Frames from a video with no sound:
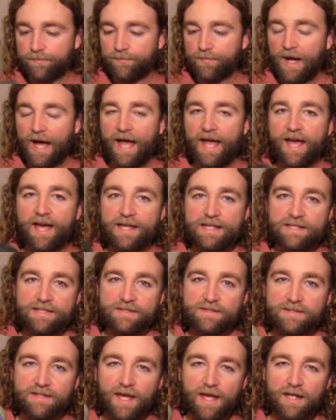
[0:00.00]
I hadn't
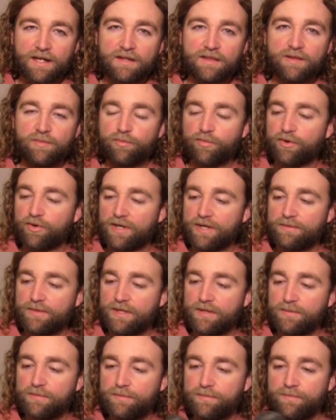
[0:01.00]
skated the
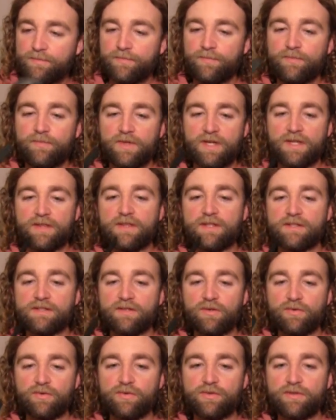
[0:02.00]
premium in
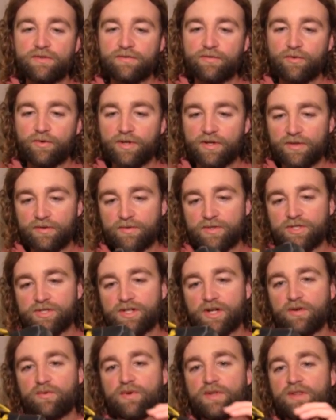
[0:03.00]
this older 43
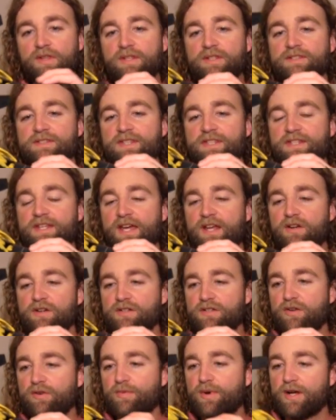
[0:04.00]
shell with it's the tighter
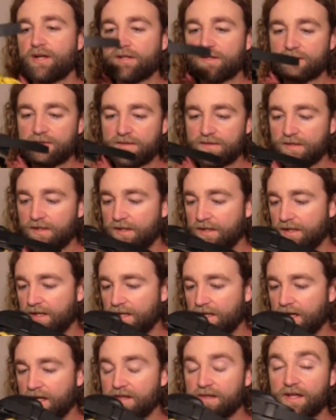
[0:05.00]
toe box.
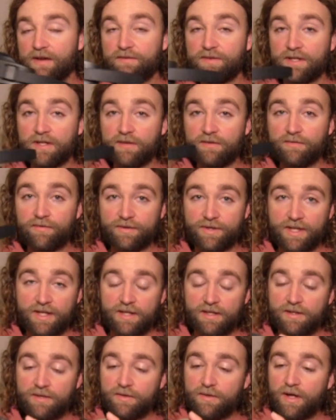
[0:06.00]
I loved it for
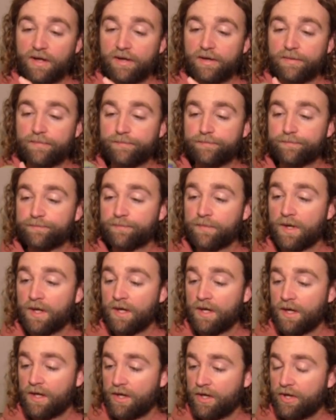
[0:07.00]

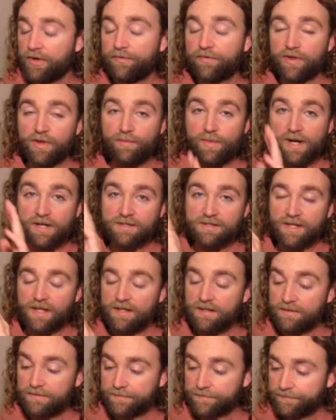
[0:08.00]
the mugs
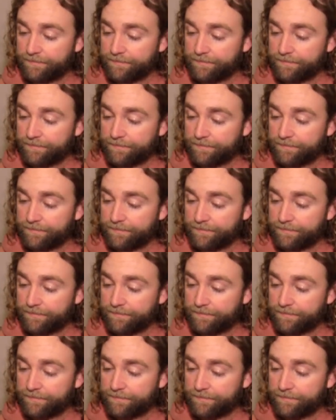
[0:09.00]
at it.